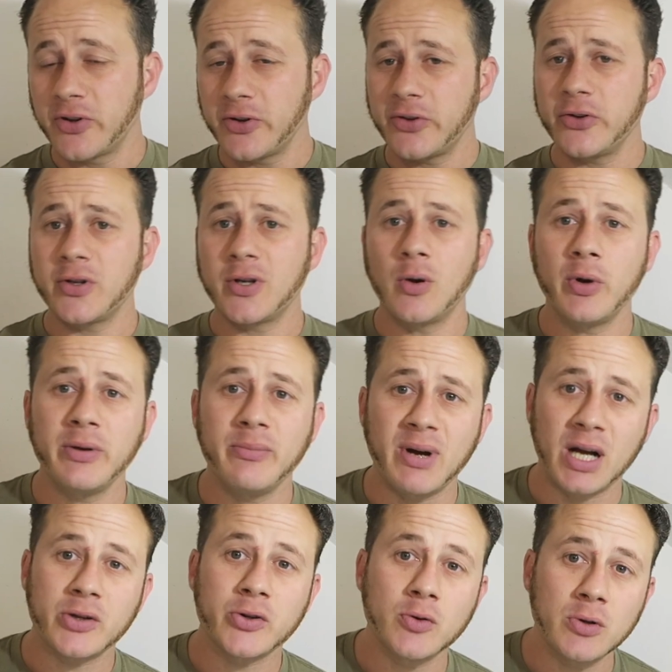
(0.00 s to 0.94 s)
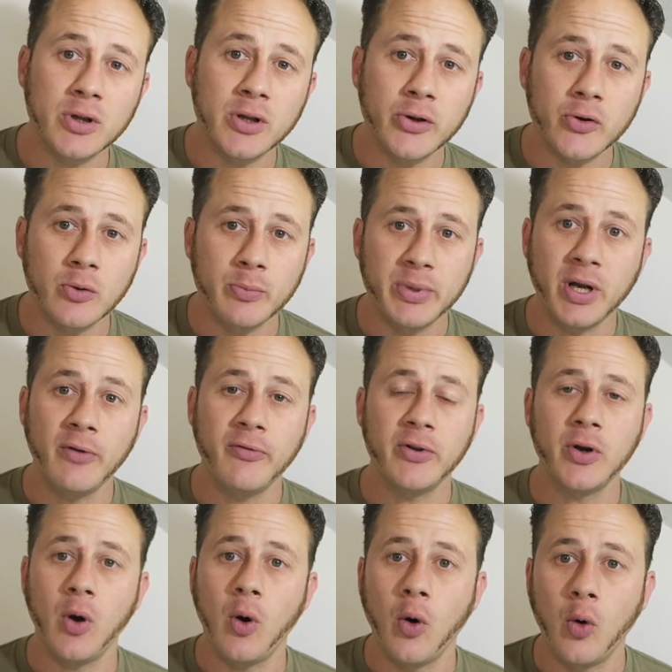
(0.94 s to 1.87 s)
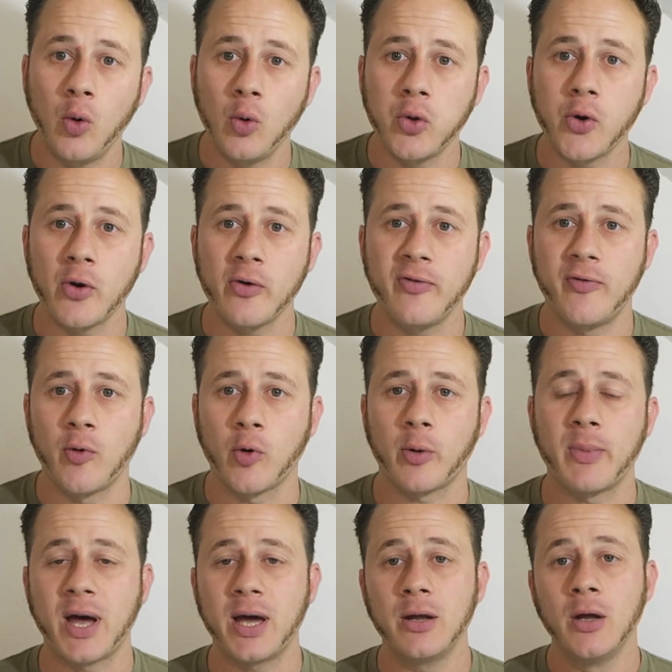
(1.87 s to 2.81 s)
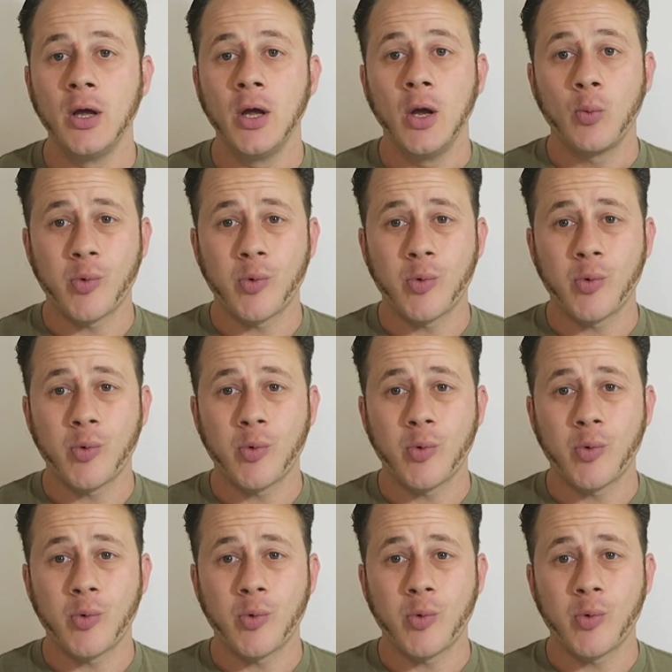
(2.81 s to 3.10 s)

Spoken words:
This is going back to a little bit of an older format